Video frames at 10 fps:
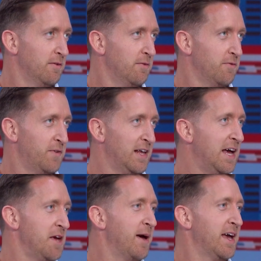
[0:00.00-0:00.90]
feel
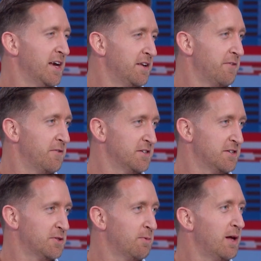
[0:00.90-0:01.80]
like you're making a difference
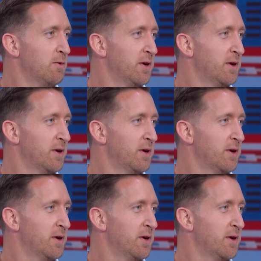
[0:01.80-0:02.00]
as well.